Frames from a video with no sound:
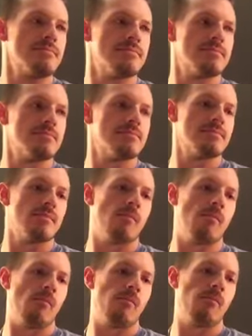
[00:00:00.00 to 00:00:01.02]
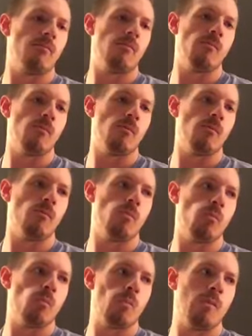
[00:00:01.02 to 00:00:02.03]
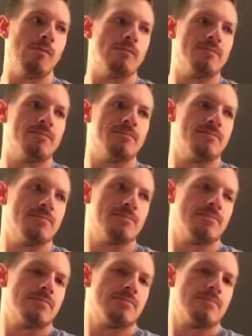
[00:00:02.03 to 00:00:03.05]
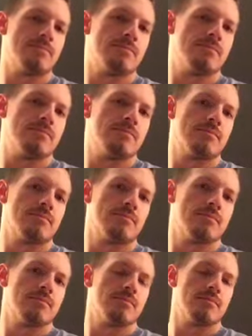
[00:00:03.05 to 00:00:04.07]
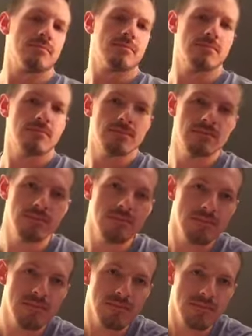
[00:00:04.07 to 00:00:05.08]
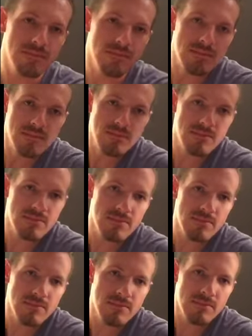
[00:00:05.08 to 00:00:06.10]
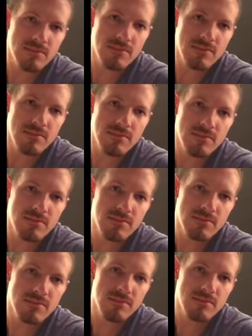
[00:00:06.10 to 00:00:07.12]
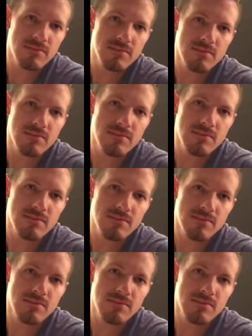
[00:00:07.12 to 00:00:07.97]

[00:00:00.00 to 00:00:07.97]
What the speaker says: No words are spoken by the person on screen.